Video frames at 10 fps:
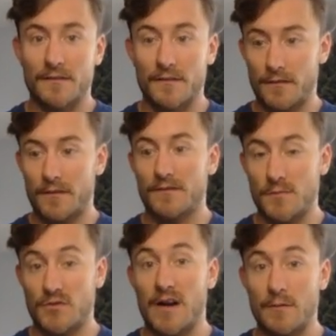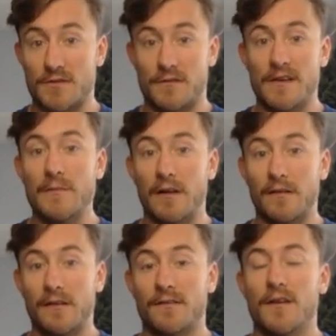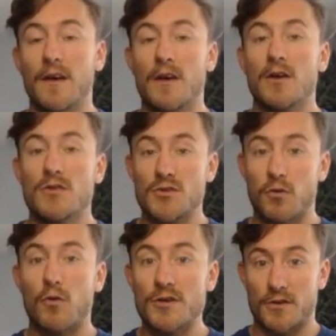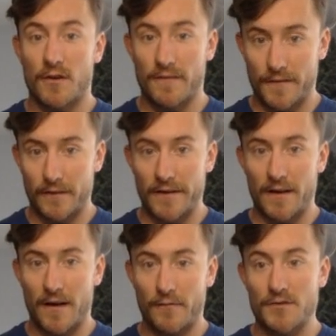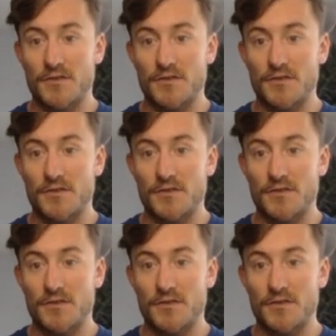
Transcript: the subscribers in your email list, towards your affiliate offer.